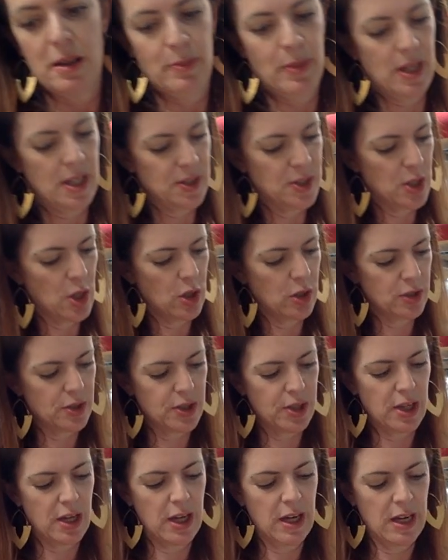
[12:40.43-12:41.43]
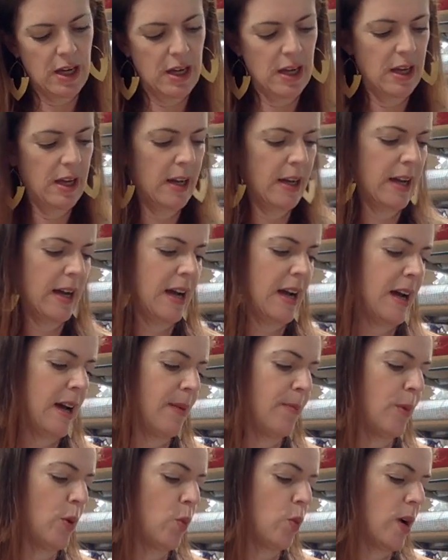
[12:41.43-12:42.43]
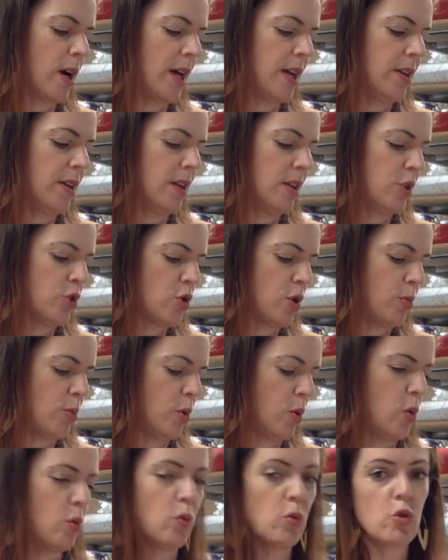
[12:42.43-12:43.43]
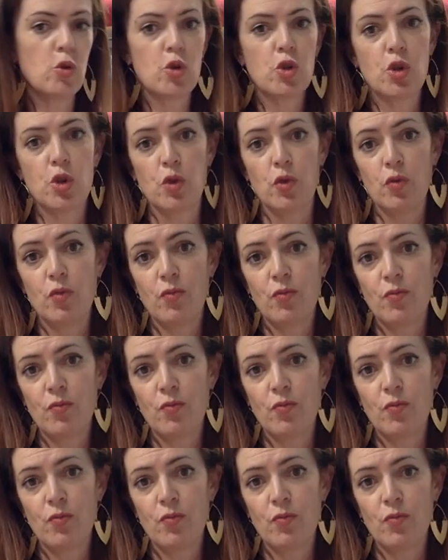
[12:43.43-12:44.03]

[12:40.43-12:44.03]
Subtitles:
but it's not. 1222